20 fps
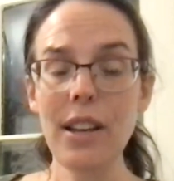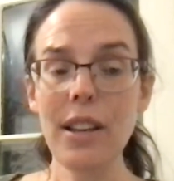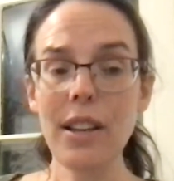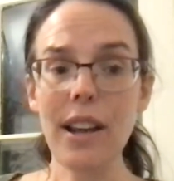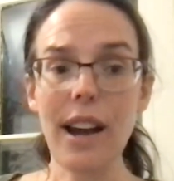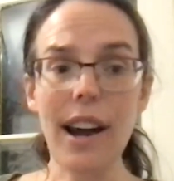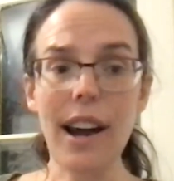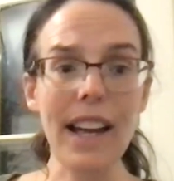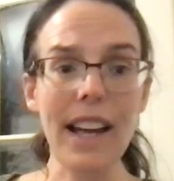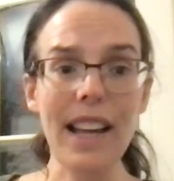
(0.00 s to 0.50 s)

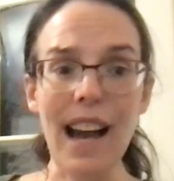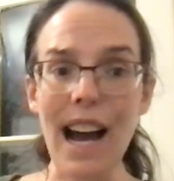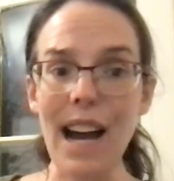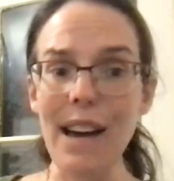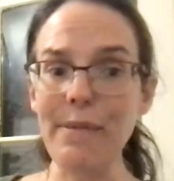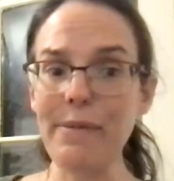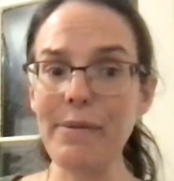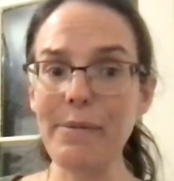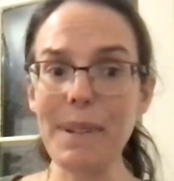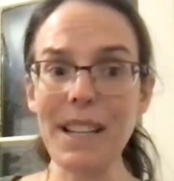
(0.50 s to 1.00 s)

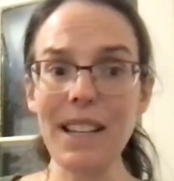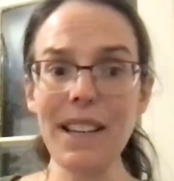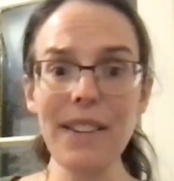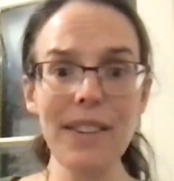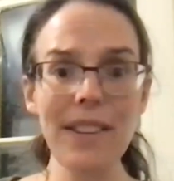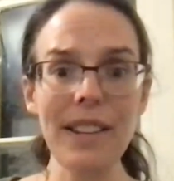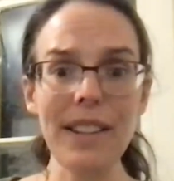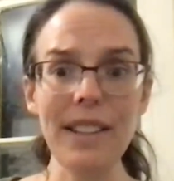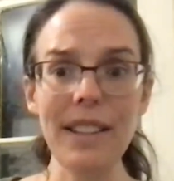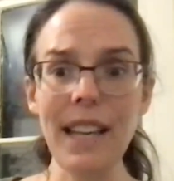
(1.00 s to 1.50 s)
I've been
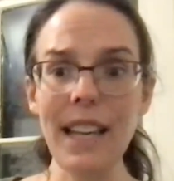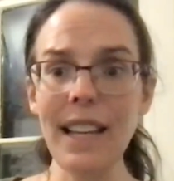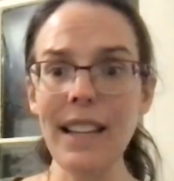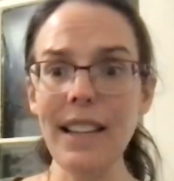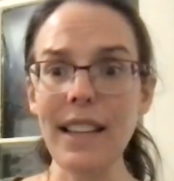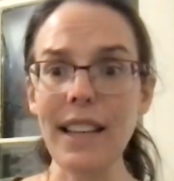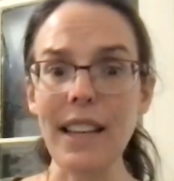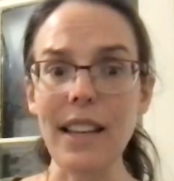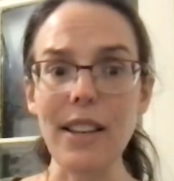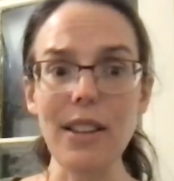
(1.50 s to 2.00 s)
hearing
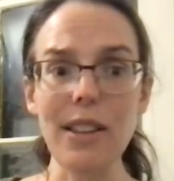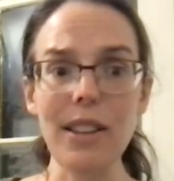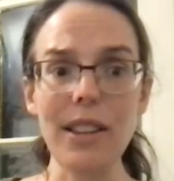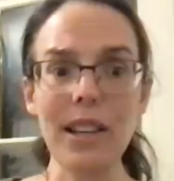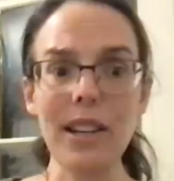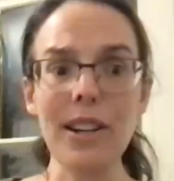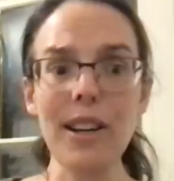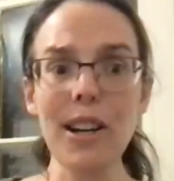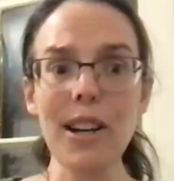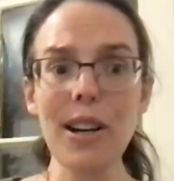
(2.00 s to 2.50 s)
lately,
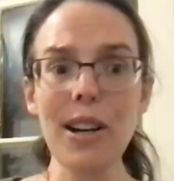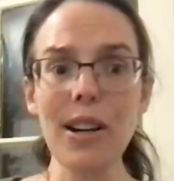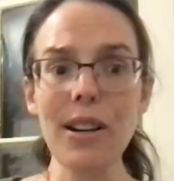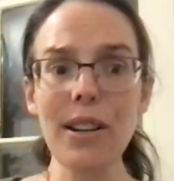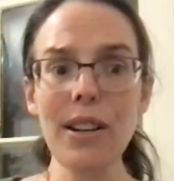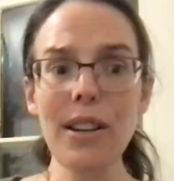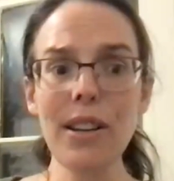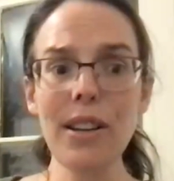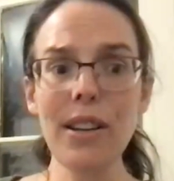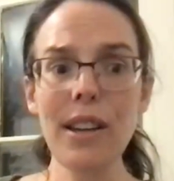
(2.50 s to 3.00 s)
there
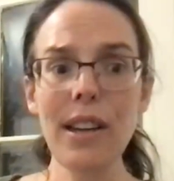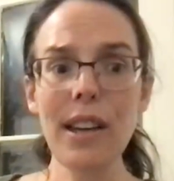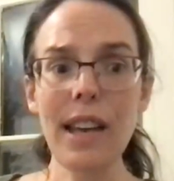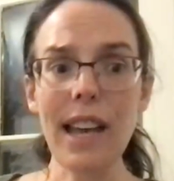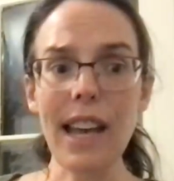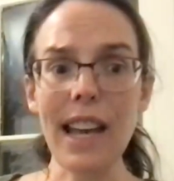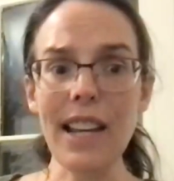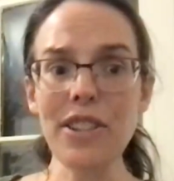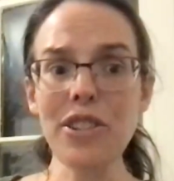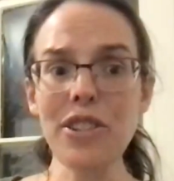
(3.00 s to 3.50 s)
are
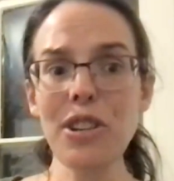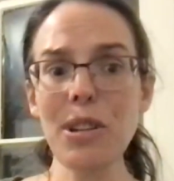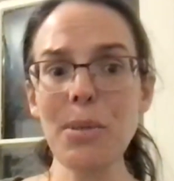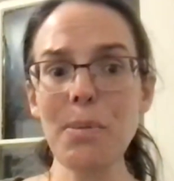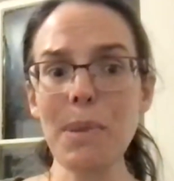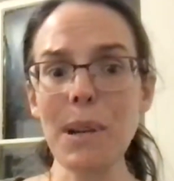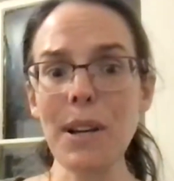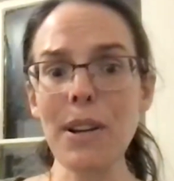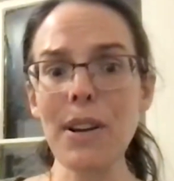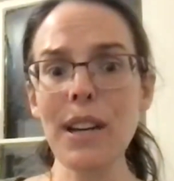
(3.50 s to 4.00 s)
Asian
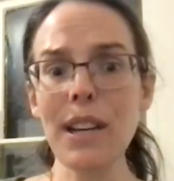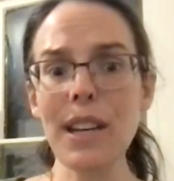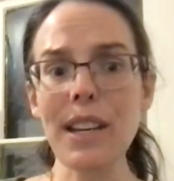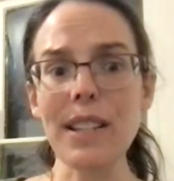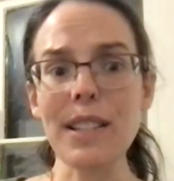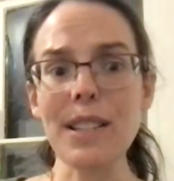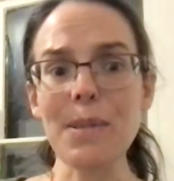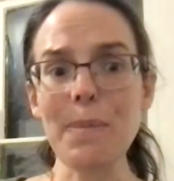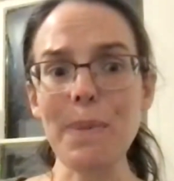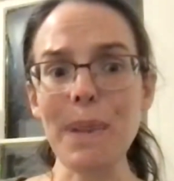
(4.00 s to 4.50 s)

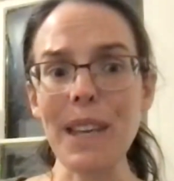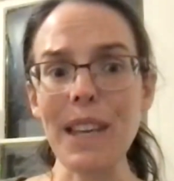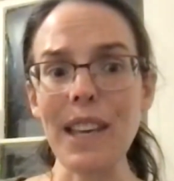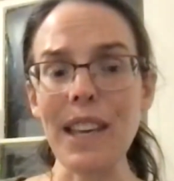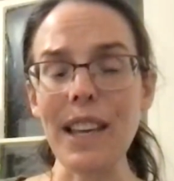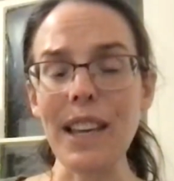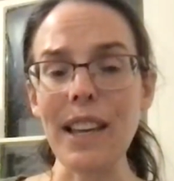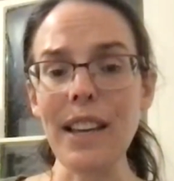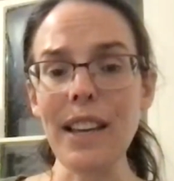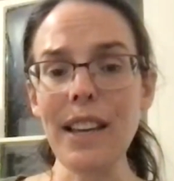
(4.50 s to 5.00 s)
Americans
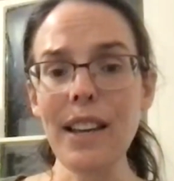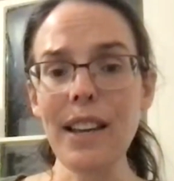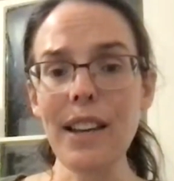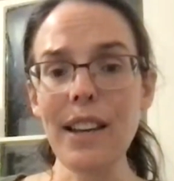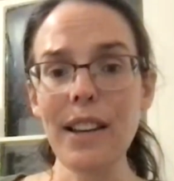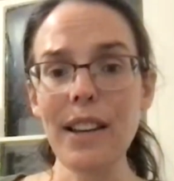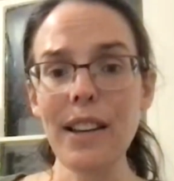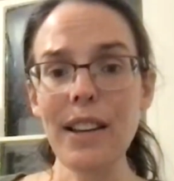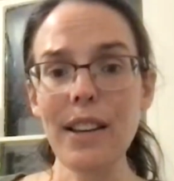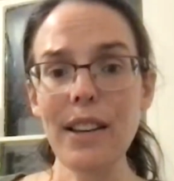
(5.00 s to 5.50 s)
being
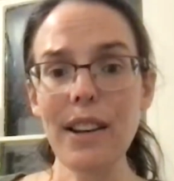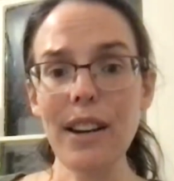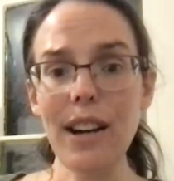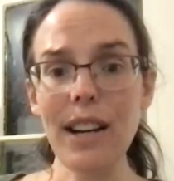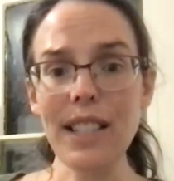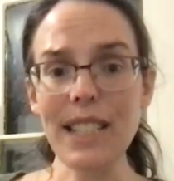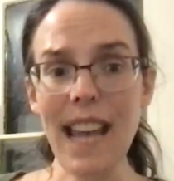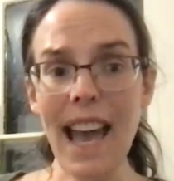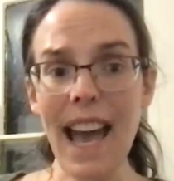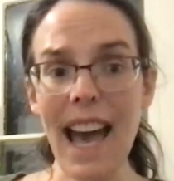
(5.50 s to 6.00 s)

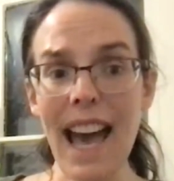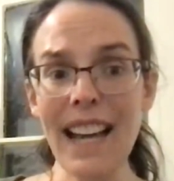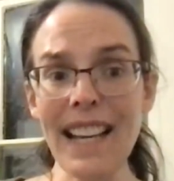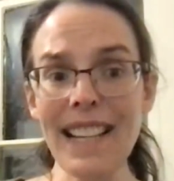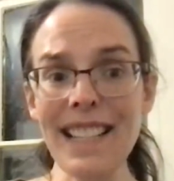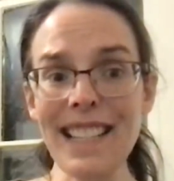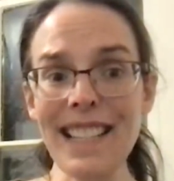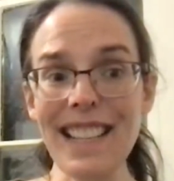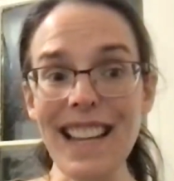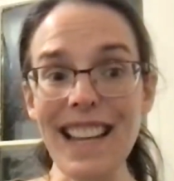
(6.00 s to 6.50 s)

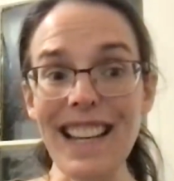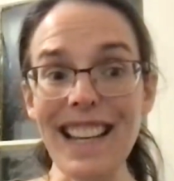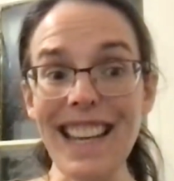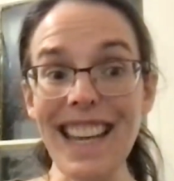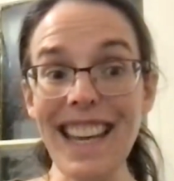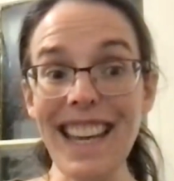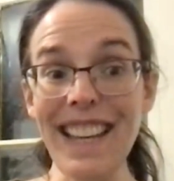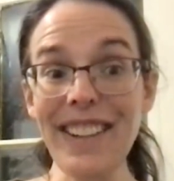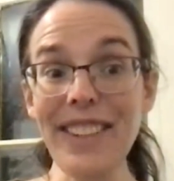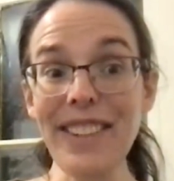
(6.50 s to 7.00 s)
attacked and
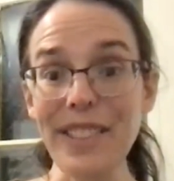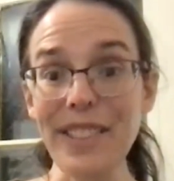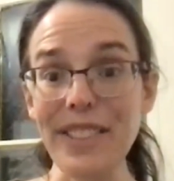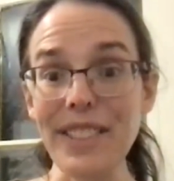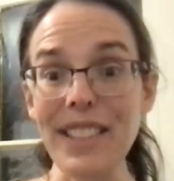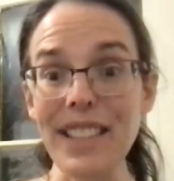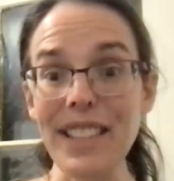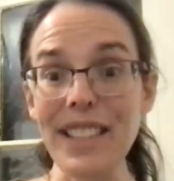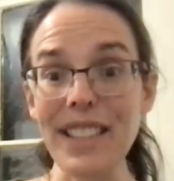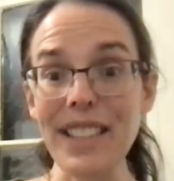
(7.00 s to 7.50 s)
killed
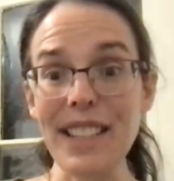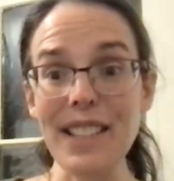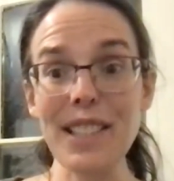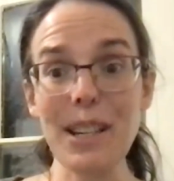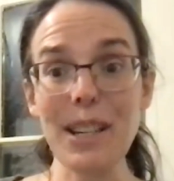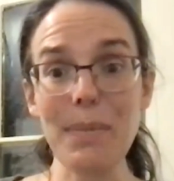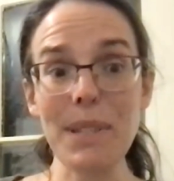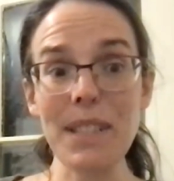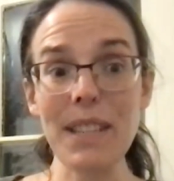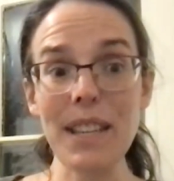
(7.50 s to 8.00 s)
in
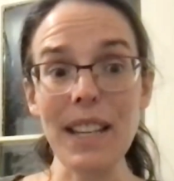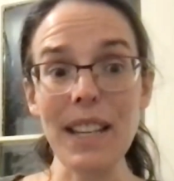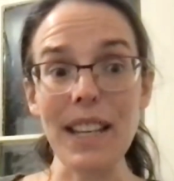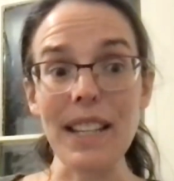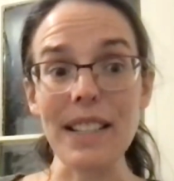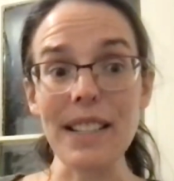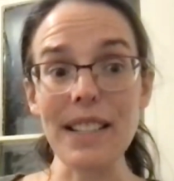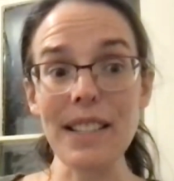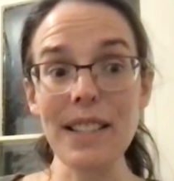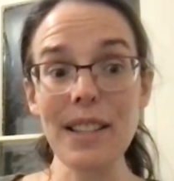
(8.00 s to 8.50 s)
some
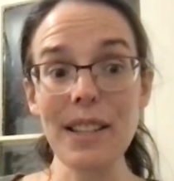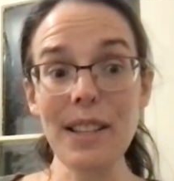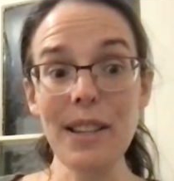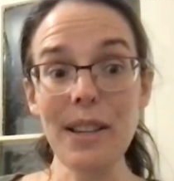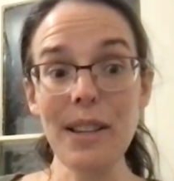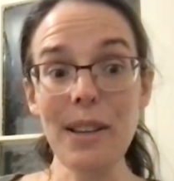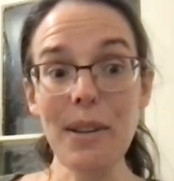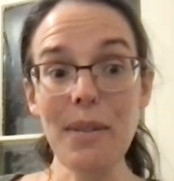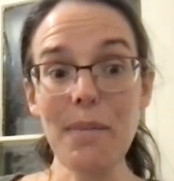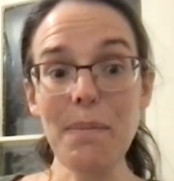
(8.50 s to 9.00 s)
cities
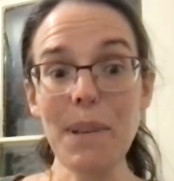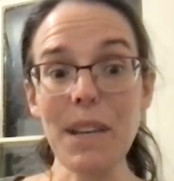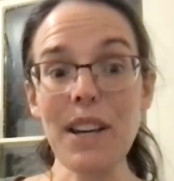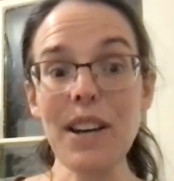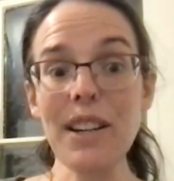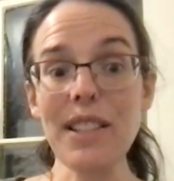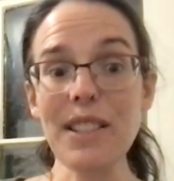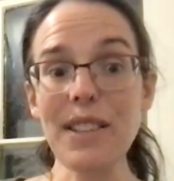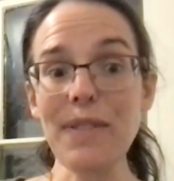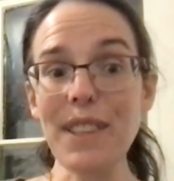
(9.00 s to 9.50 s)

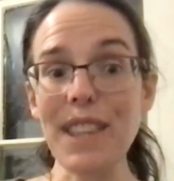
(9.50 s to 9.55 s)
because of the